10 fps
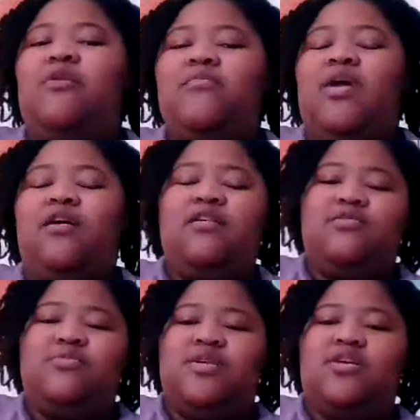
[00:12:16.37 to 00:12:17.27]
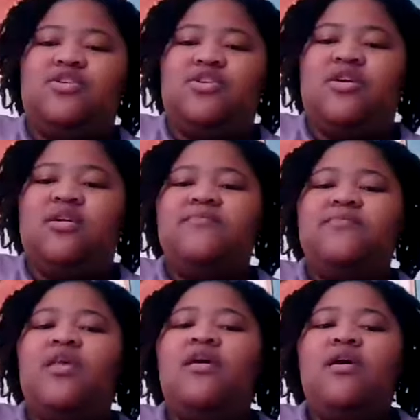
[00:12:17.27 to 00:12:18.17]
I'm not 100% sure.
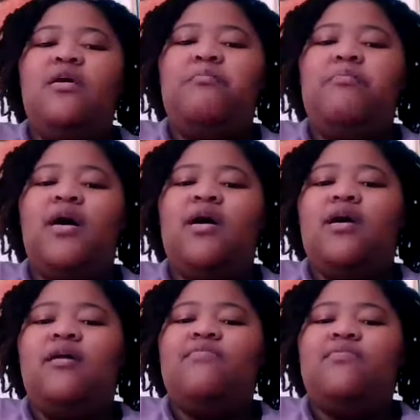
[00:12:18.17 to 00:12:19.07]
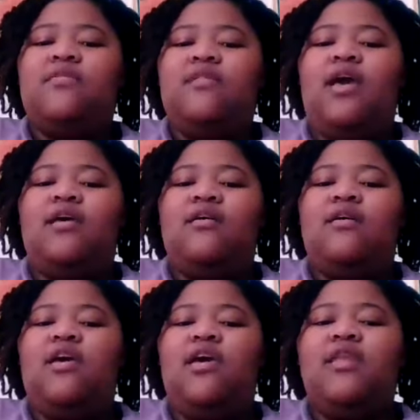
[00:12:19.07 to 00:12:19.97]
But like
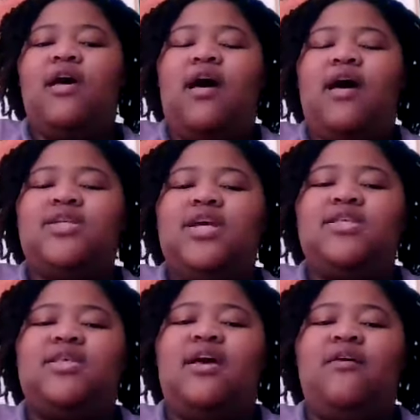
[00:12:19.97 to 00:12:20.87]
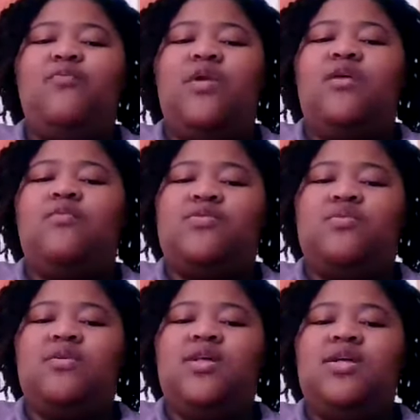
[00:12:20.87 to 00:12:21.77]
in the context of when it was
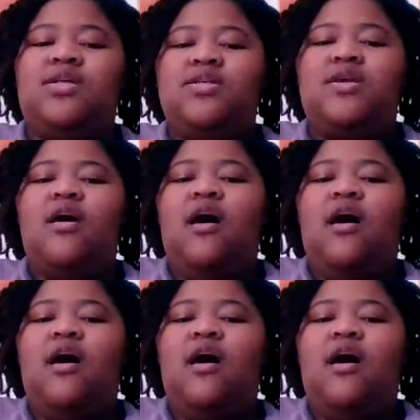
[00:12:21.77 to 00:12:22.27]
released,